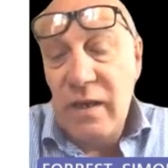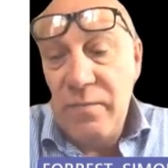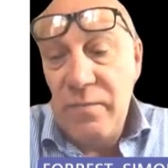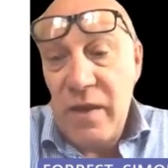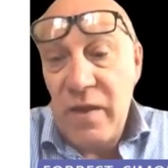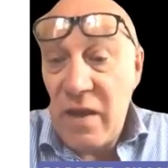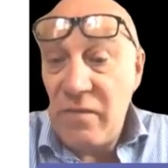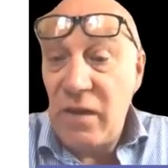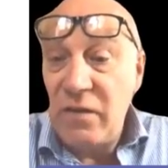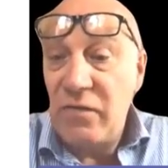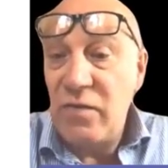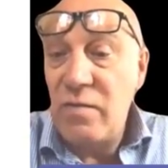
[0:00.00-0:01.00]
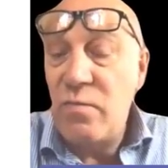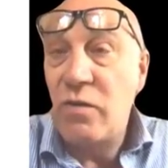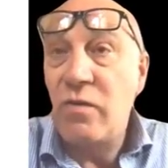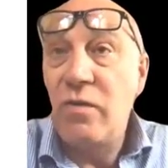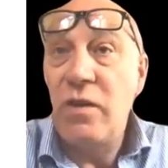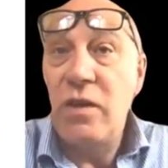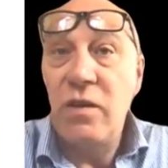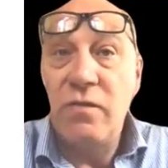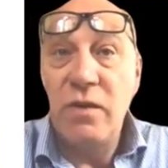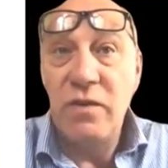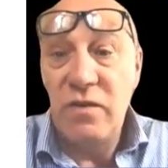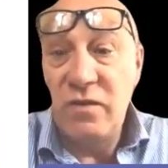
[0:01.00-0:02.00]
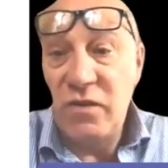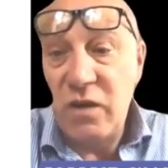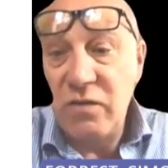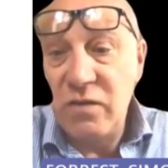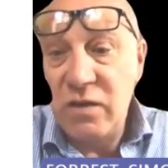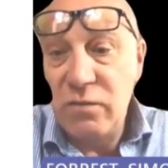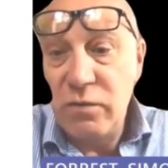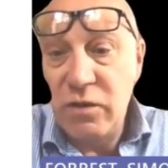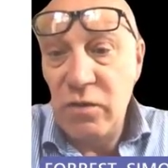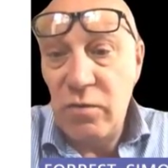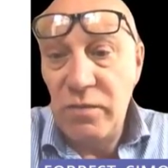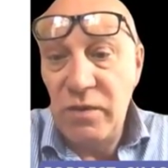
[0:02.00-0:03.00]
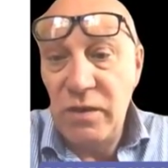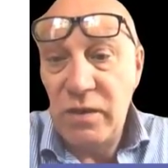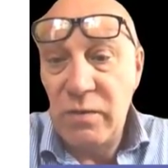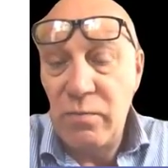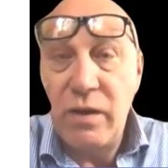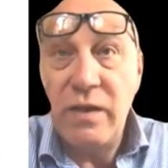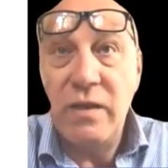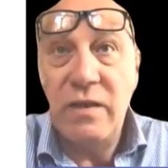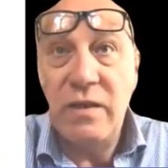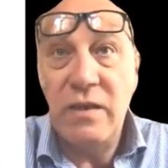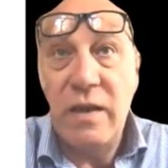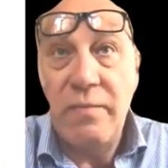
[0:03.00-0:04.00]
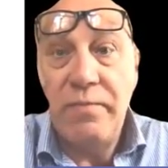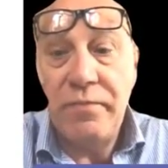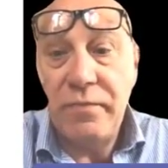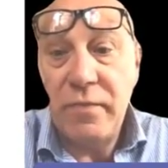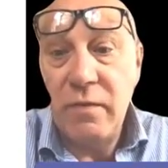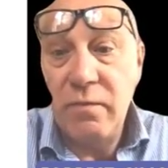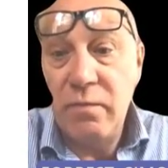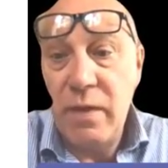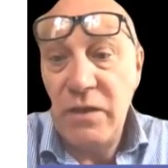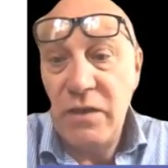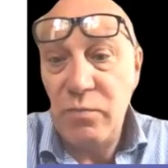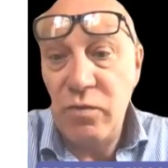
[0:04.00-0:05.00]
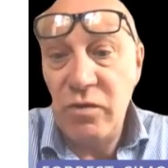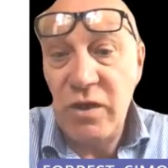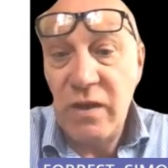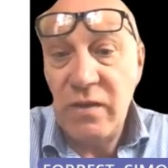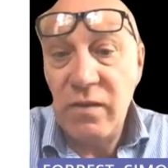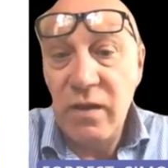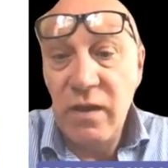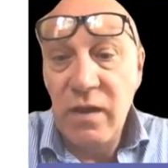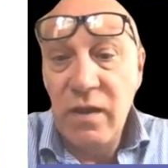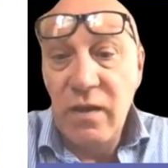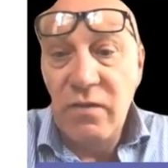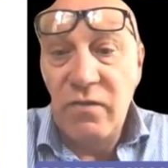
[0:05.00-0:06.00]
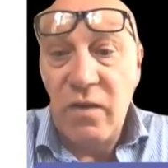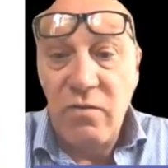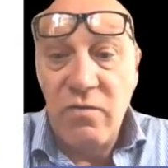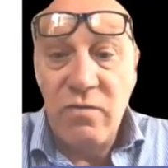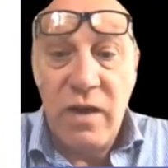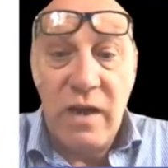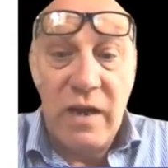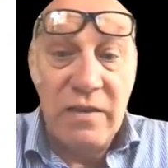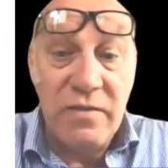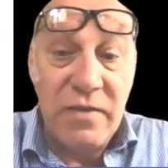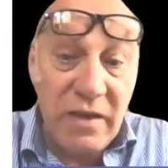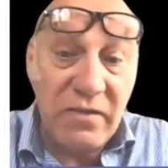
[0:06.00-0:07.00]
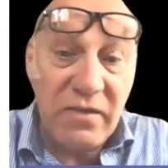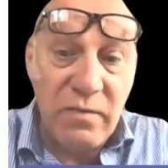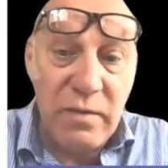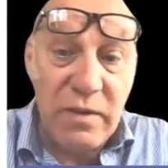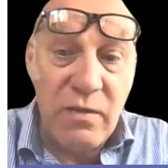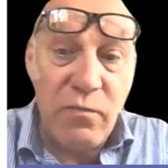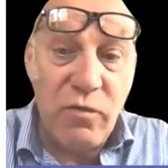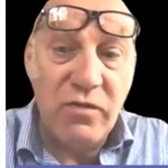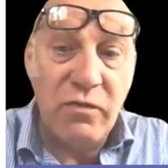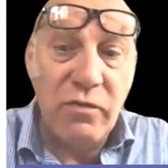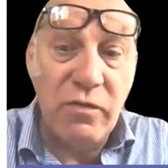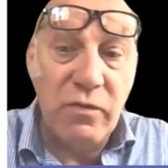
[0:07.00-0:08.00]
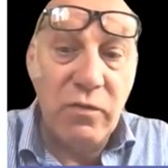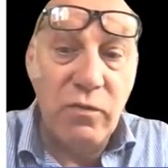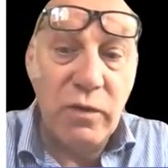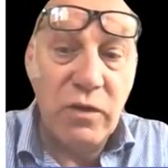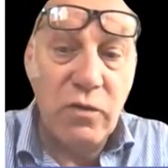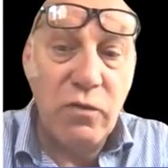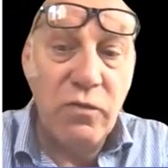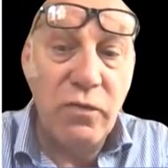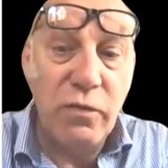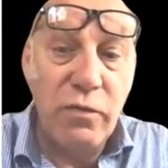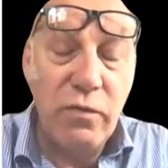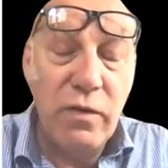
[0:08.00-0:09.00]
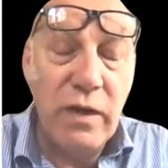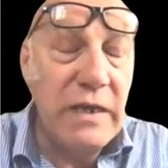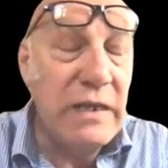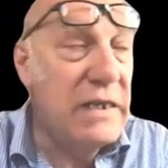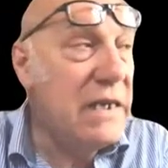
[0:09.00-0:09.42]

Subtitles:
And that flows from the model that the university has chosen to adopt to complete this major project. So that's going to be done what's called through a